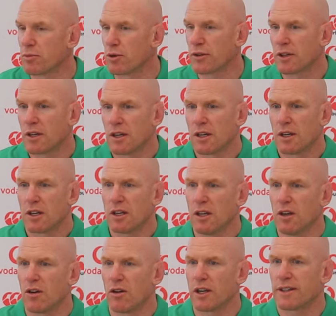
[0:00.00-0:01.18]
But
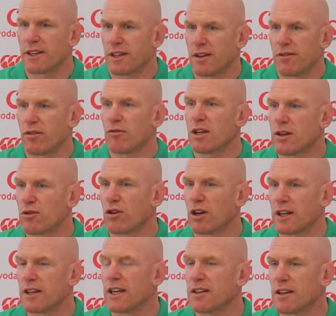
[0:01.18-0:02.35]
you know, I think they have a real good
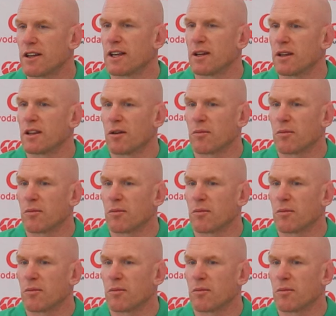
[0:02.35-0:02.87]
identity.